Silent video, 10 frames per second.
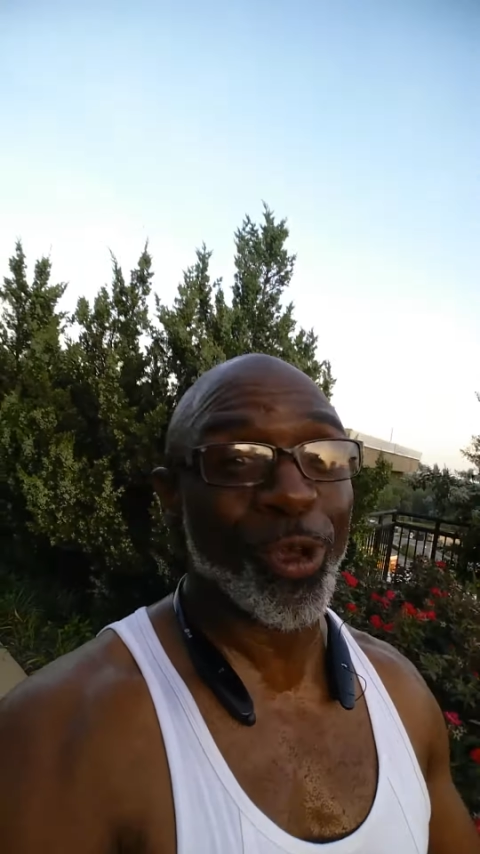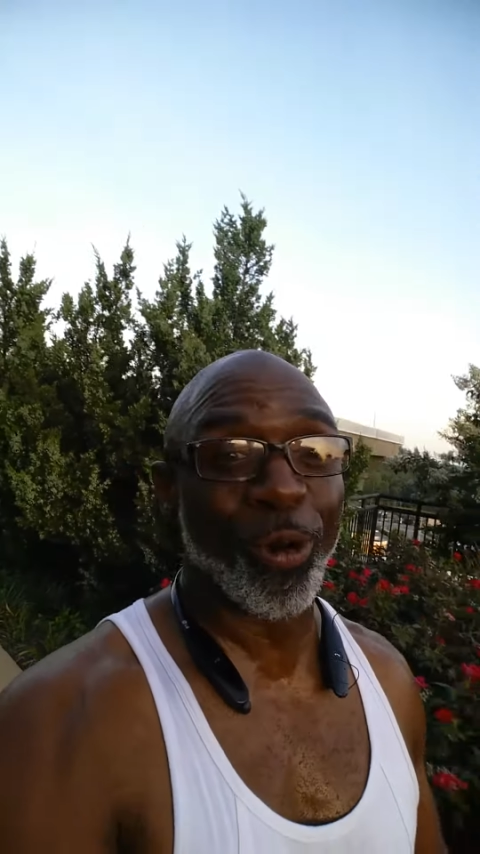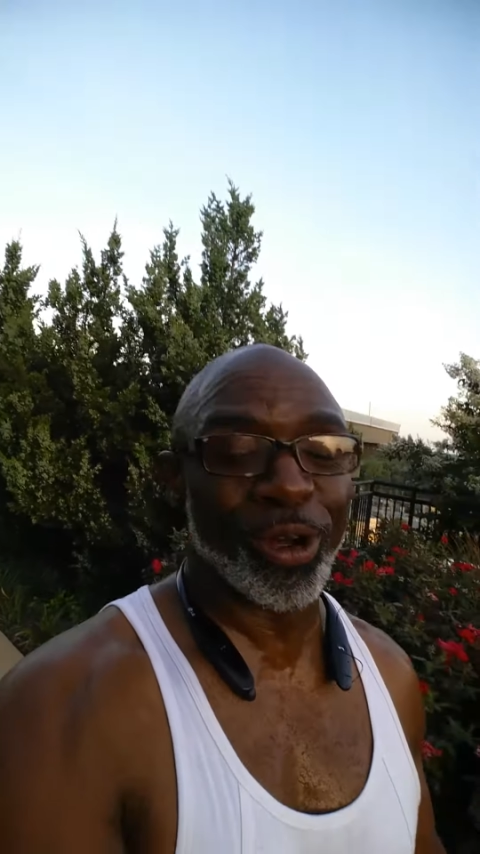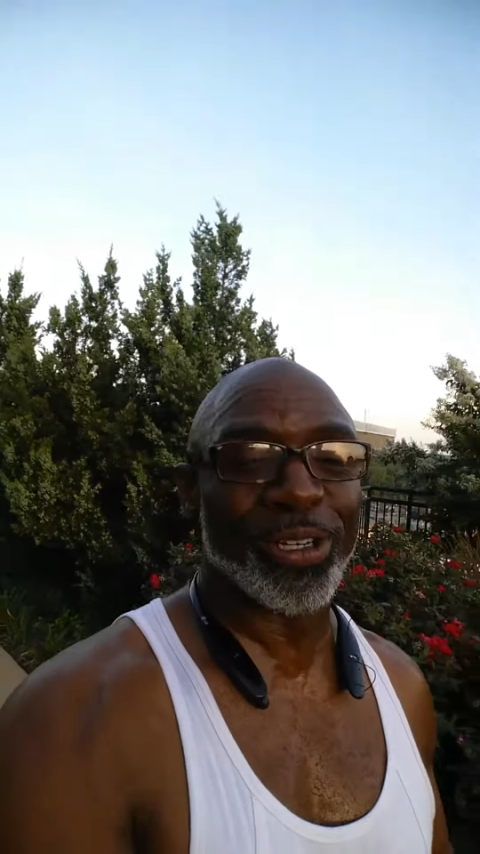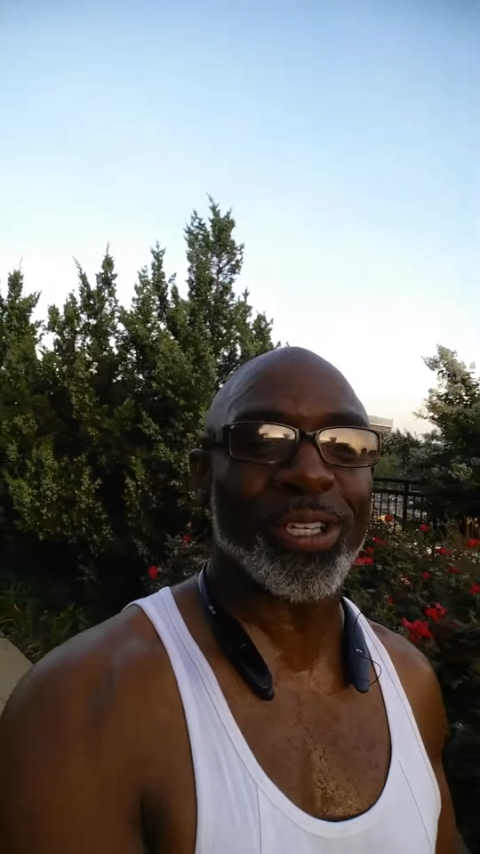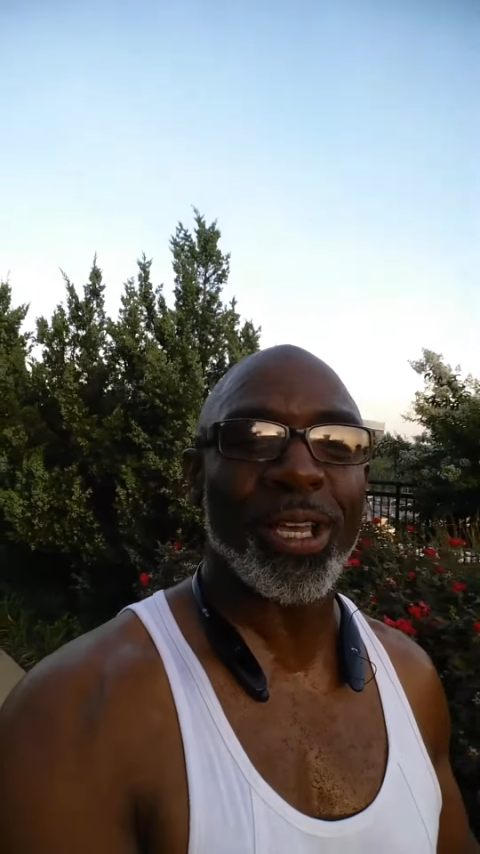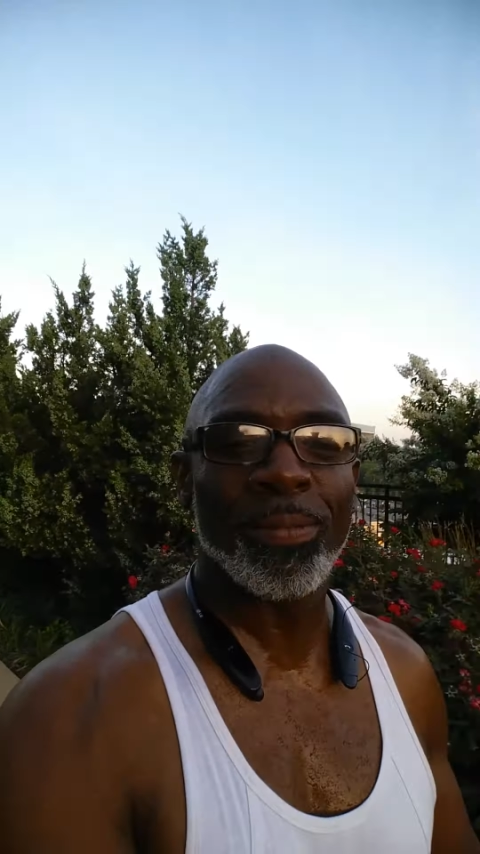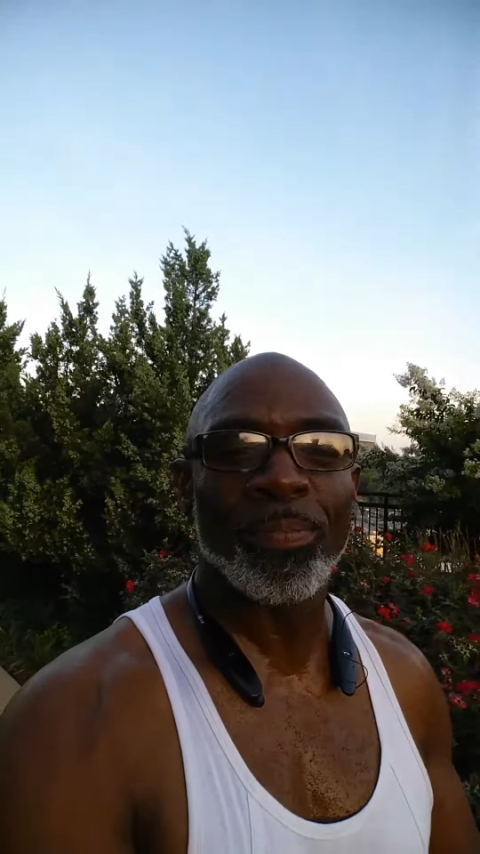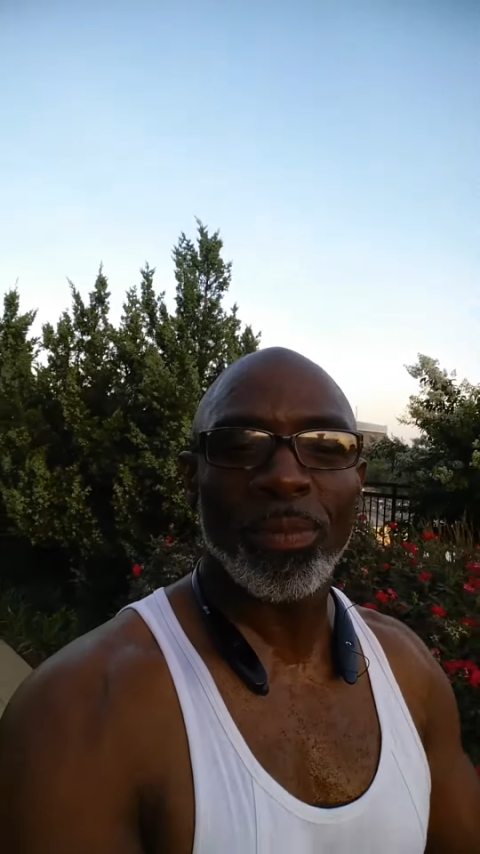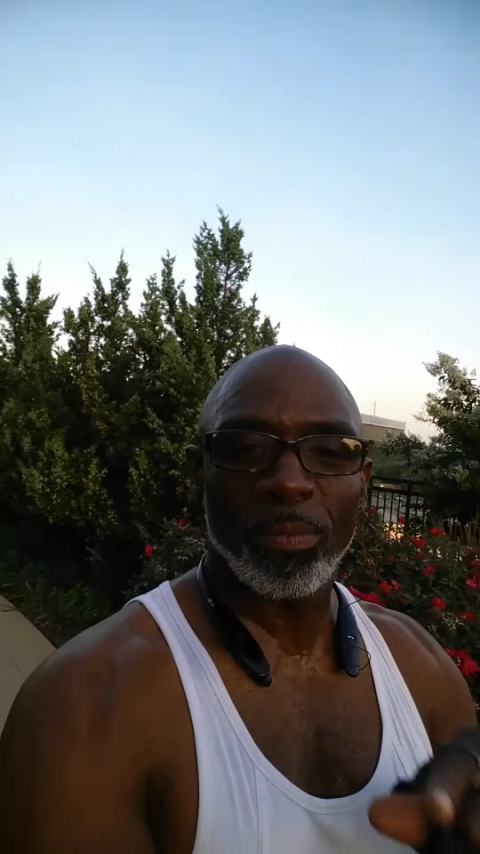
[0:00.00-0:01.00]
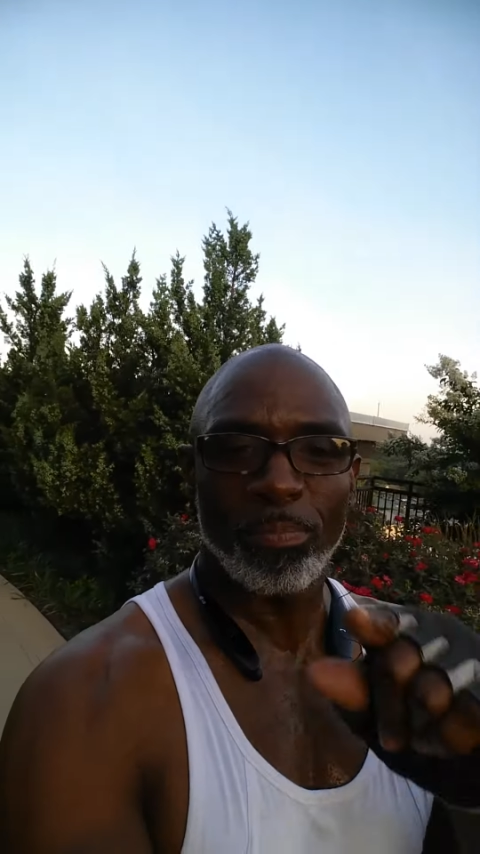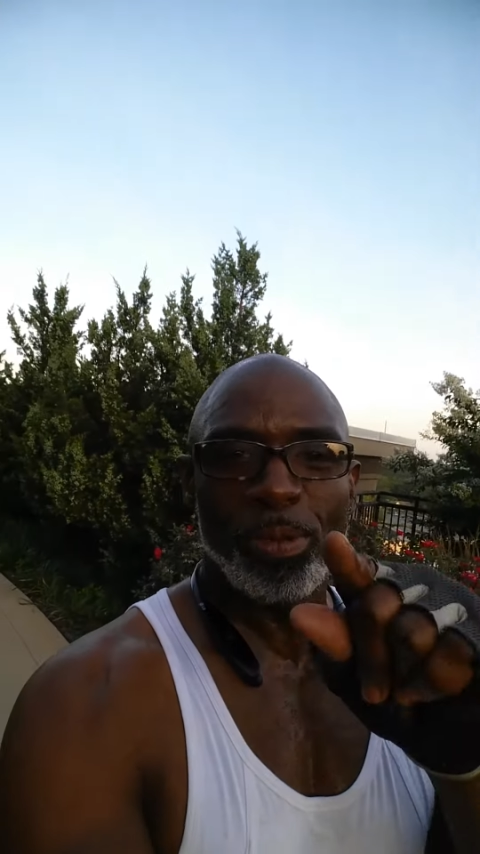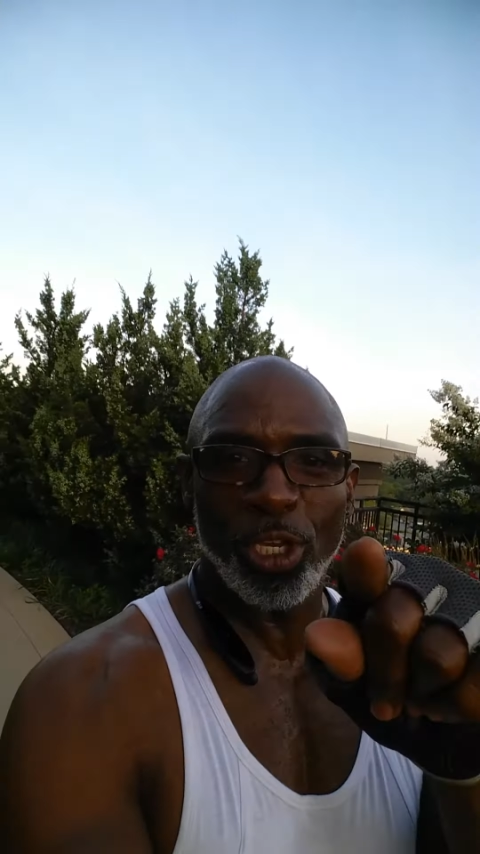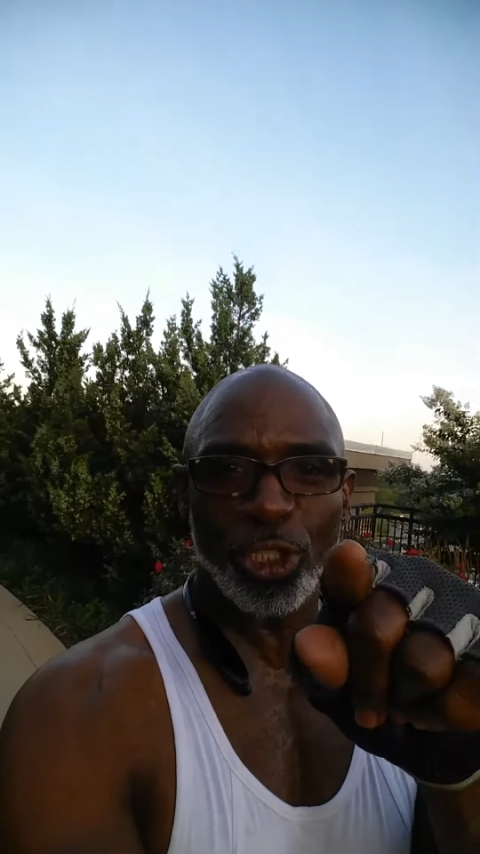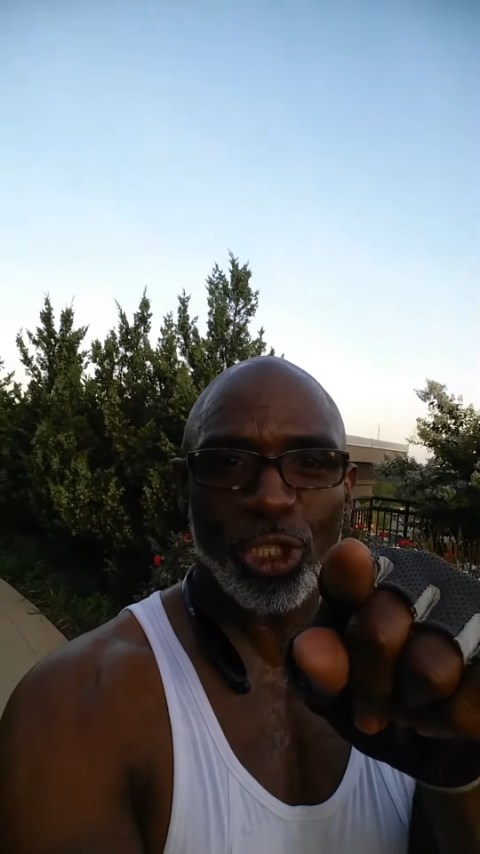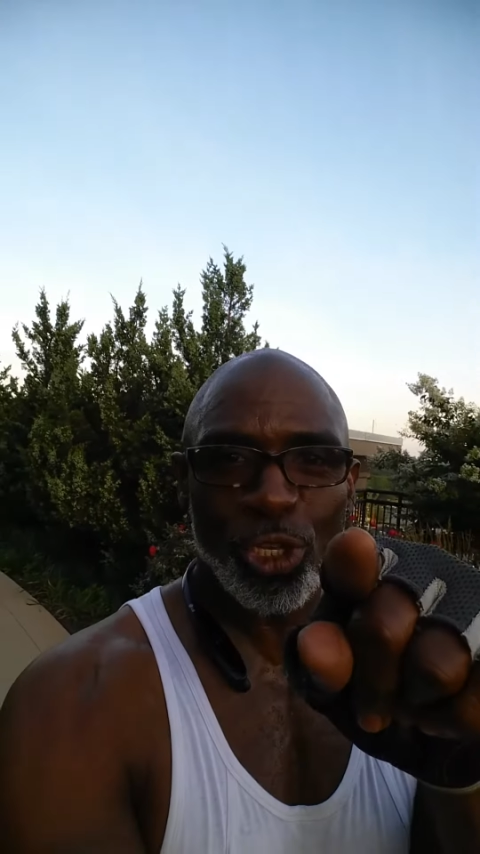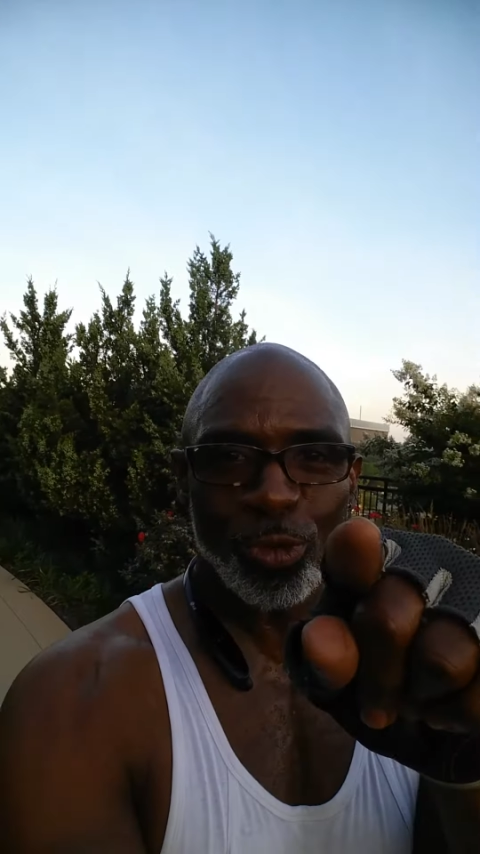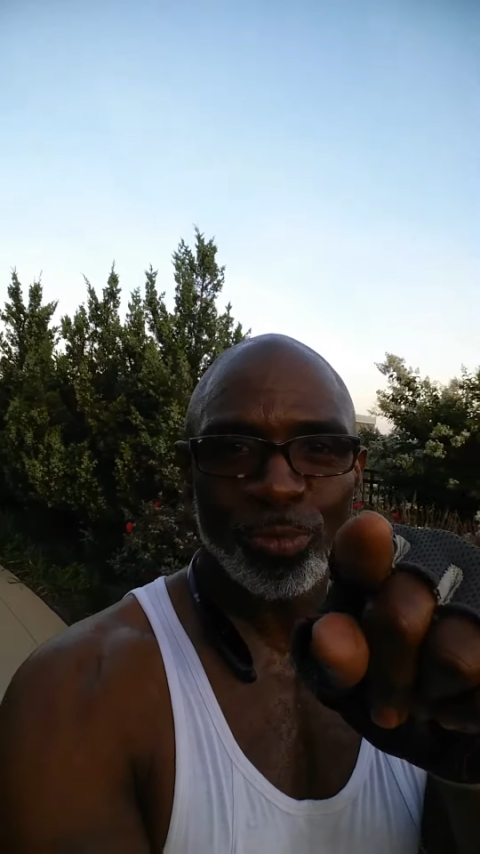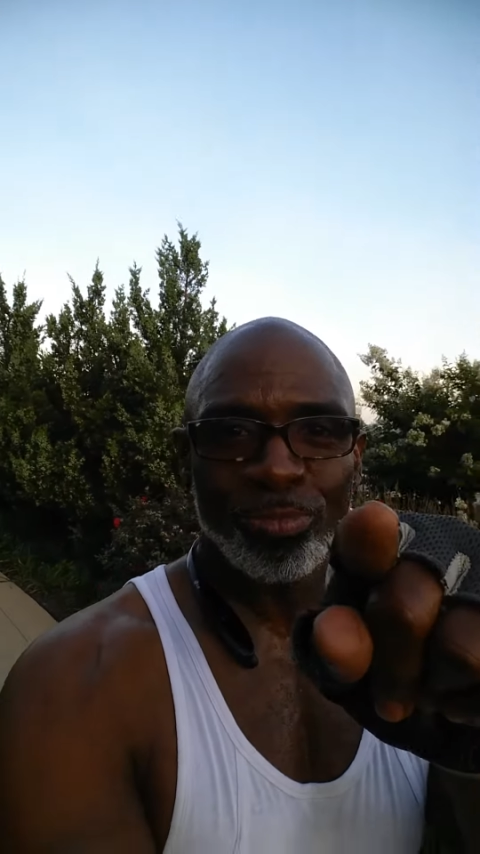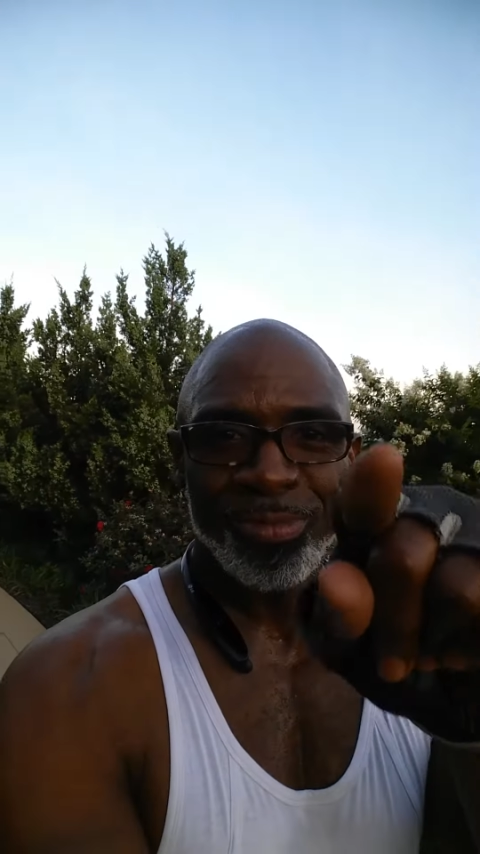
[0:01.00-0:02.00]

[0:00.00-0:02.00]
yours, be good to you.